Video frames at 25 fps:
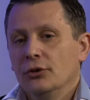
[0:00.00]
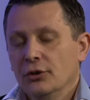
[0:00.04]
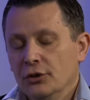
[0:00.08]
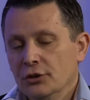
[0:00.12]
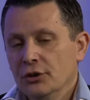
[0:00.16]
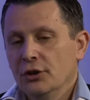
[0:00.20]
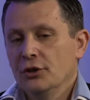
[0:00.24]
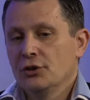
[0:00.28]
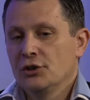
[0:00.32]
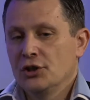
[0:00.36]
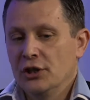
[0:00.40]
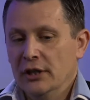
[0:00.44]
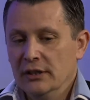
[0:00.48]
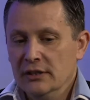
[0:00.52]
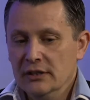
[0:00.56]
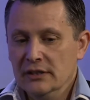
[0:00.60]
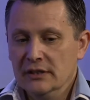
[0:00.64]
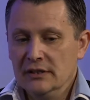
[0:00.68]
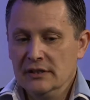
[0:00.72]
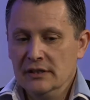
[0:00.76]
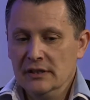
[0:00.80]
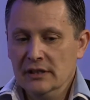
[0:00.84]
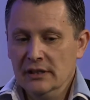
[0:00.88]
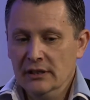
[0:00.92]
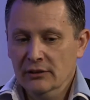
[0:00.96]

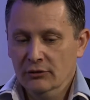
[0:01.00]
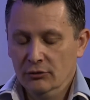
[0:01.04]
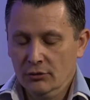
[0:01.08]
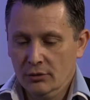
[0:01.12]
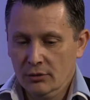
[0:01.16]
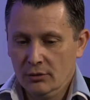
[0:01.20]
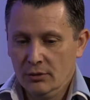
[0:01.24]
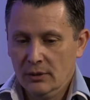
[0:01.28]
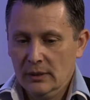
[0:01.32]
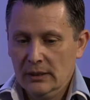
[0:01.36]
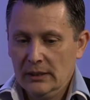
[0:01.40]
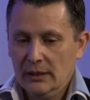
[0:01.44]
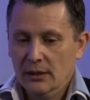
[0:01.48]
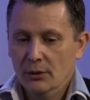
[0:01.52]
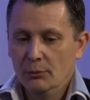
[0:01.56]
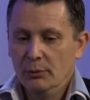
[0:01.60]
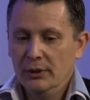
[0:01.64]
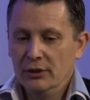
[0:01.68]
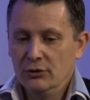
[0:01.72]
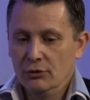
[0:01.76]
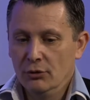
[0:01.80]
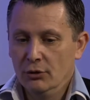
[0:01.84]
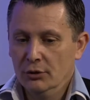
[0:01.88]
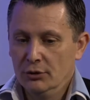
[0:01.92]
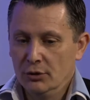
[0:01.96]
non-Gaussianity, so
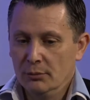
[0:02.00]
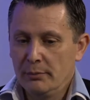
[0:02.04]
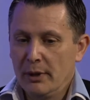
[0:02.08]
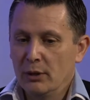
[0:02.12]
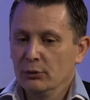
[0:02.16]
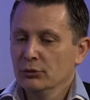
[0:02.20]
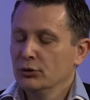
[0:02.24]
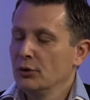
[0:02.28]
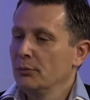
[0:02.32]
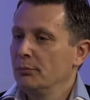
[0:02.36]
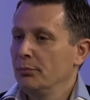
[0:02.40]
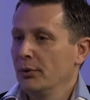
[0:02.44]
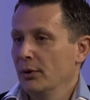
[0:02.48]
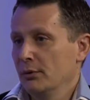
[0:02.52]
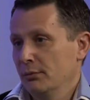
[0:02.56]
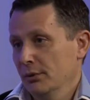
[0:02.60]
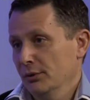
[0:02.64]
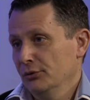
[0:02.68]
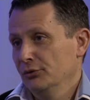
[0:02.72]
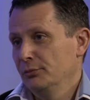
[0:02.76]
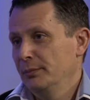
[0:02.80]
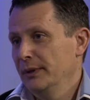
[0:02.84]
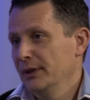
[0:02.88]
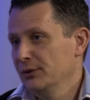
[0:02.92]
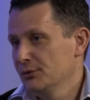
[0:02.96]
we talked about the
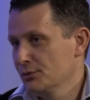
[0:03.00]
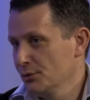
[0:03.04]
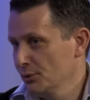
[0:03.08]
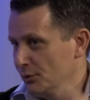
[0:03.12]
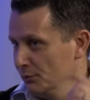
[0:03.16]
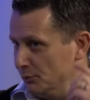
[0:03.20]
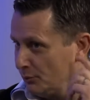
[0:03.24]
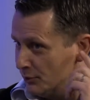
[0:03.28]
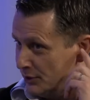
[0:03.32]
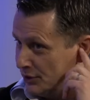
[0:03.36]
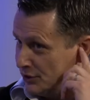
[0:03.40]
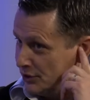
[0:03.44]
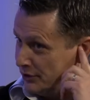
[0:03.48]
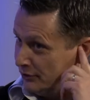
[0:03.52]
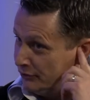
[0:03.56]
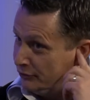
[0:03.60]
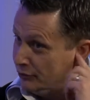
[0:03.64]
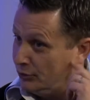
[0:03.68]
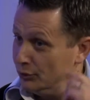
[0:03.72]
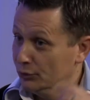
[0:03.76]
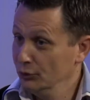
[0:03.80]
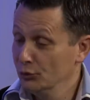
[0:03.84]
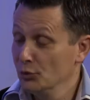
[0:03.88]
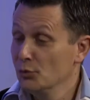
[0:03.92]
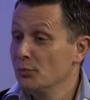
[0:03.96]
power spectrum, which is
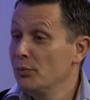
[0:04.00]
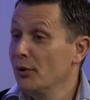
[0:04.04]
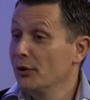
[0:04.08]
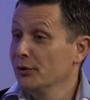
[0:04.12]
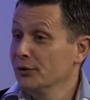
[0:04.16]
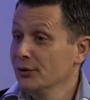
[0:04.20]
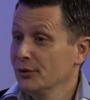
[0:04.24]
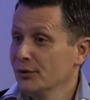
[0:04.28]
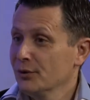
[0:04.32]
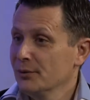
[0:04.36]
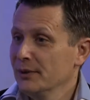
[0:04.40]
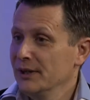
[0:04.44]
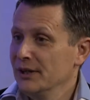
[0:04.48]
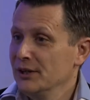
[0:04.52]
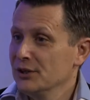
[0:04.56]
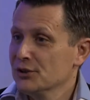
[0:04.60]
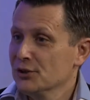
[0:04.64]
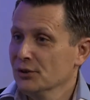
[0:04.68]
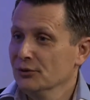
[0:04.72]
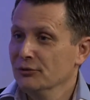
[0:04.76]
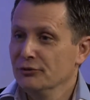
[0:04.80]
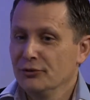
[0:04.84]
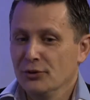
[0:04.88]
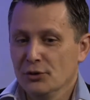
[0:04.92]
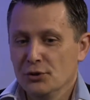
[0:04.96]
the two-point
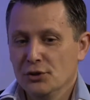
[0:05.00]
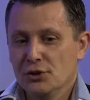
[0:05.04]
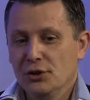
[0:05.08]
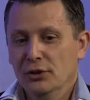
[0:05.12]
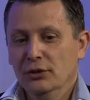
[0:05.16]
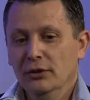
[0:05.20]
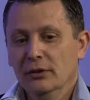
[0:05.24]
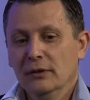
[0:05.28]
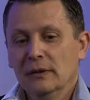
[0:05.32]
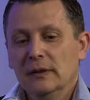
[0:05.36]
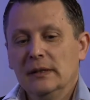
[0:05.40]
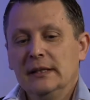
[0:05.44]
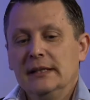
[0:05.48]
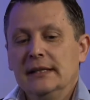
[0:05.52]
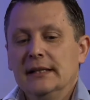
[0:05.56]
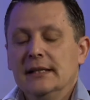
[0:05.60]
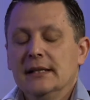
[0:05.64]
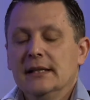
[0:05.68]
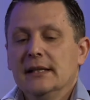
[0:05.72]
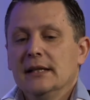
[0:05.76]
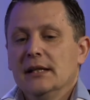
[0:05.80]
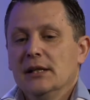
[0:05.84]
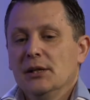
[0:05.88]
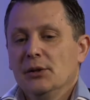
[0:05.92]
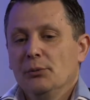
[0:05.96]
correlation function.
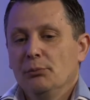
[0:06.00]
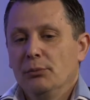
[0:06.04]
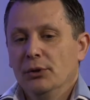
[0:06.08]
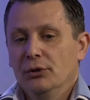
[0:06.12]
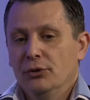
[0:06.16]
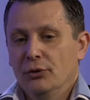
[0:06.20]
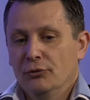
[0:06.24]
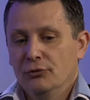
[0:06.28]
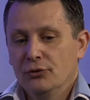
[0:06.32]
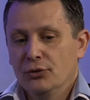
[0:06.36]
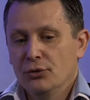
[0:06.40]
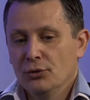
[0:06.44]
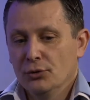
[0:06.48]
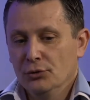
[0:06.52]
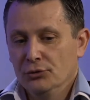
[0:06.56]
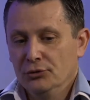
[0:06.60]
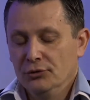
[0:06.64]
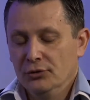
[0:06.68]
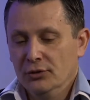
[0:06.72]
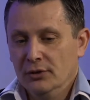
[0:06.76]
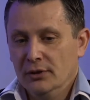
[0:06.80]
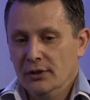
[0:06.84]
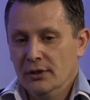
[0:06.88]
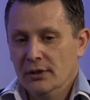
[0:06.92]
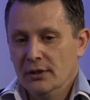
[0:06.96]
But of
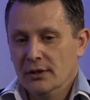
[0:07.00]
course,